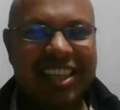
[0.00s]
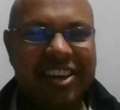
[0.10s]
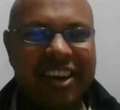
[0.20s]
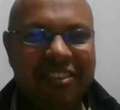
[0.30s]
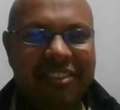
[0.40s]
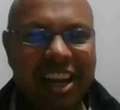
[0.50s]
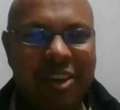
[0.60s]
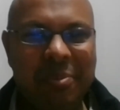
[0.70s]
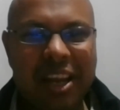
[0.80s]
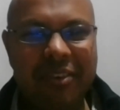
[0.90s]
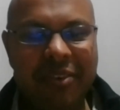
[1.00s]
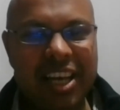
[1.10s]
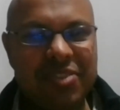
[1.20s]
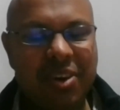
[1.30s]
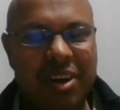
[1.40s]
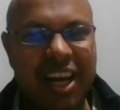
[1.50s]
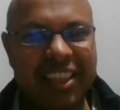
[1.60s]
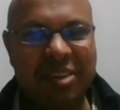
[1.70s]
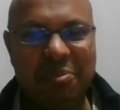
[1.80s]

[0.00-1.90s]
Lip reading: really valuable advice for, I think,